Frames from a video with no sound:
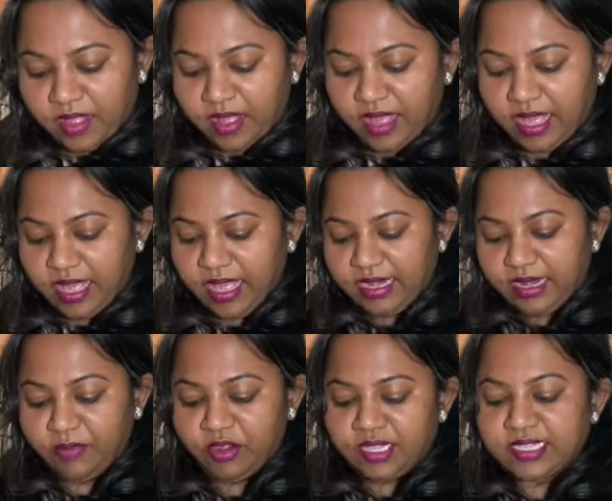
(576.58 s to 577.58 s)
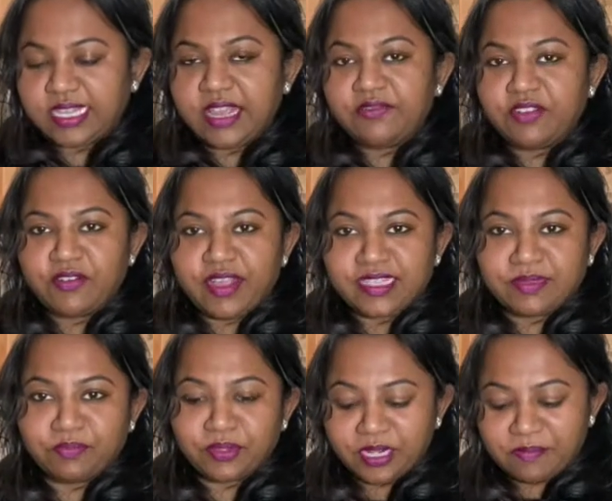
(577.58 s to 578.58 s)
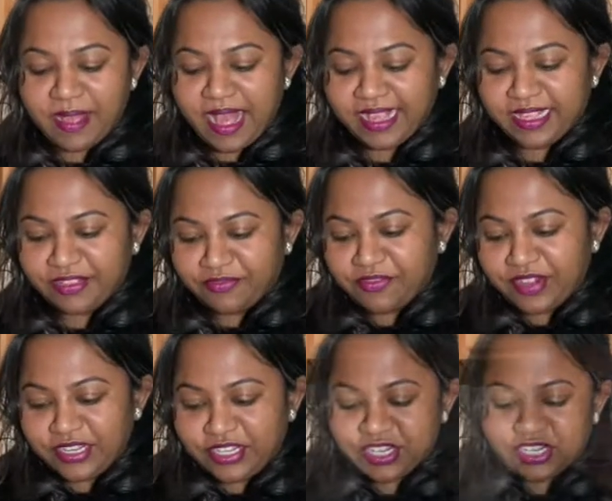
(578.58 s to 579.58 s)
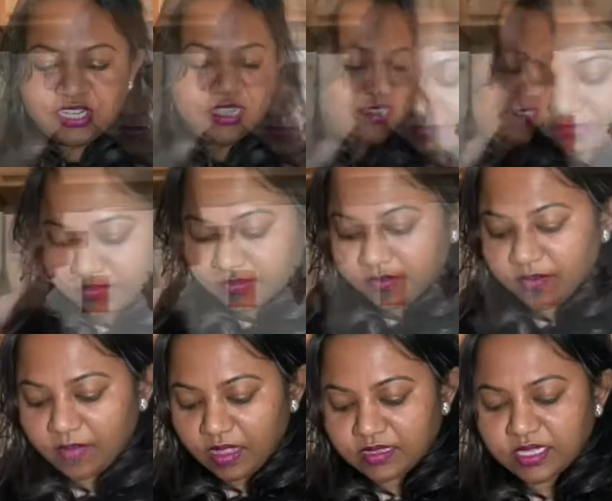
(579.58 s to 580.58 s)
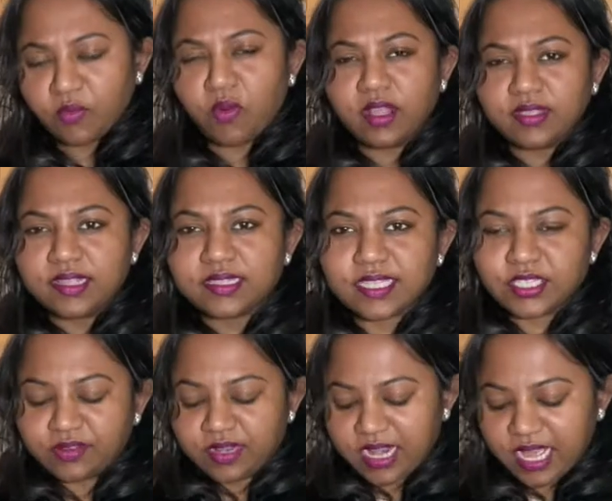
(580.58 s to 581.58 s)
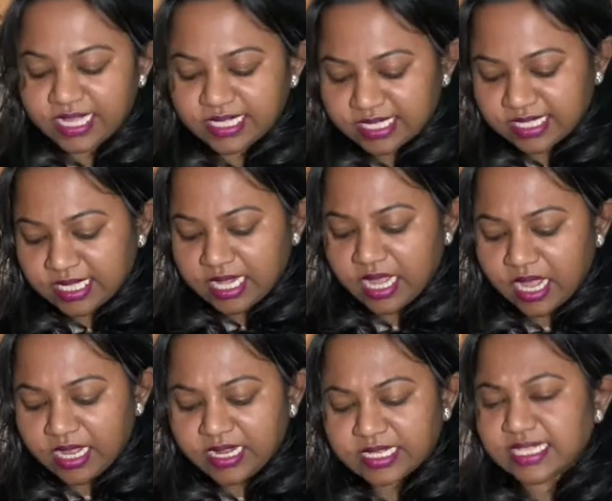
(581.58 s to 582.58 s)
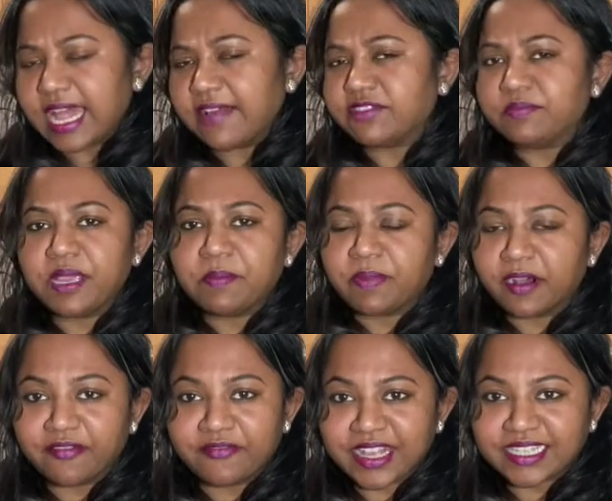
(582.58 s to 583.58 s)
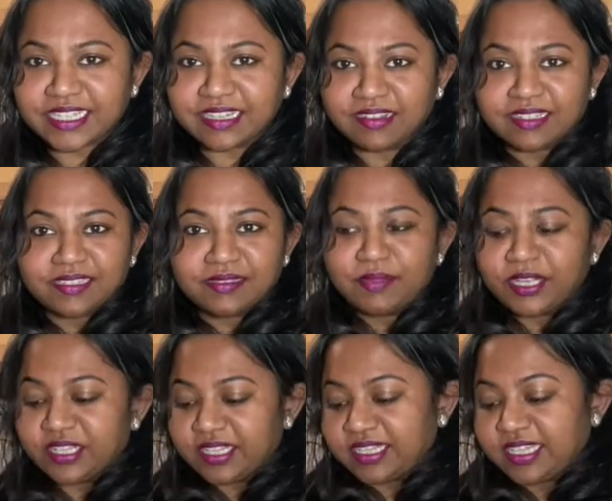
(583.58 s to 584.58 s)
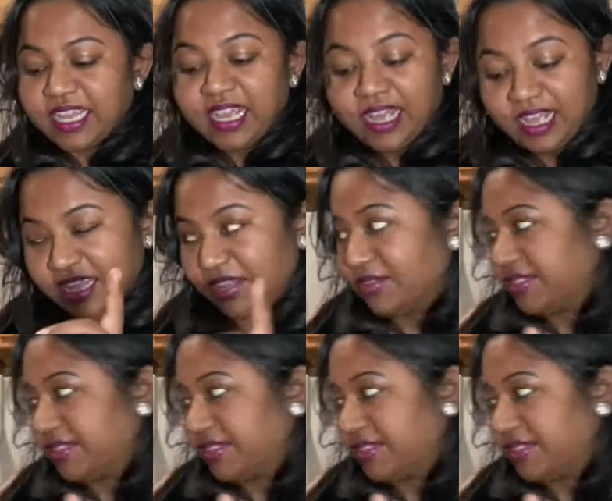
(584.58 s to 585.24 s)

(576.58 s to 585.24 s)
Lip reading: and I'm going to save the rest and put it back in the fridge. So I want this into a nice, it doesn't have to be a perfect circle because you'll